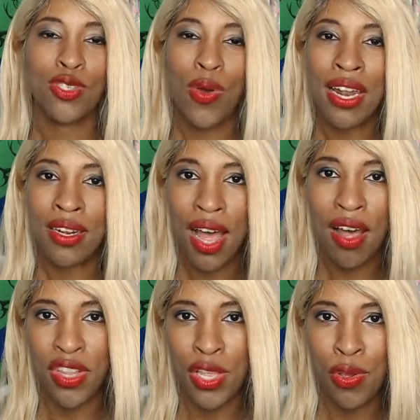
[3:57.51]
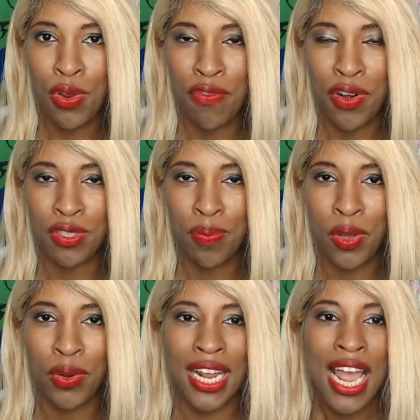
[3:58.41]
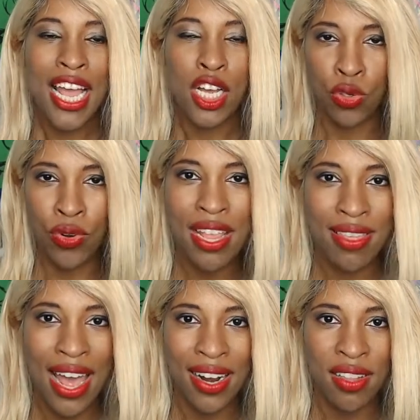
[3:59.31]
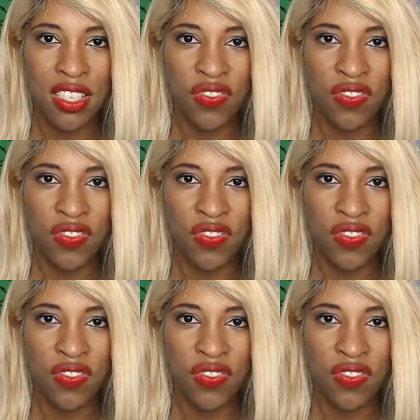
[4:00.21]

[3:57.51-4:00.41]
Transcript: So I love the universe building because you get that in this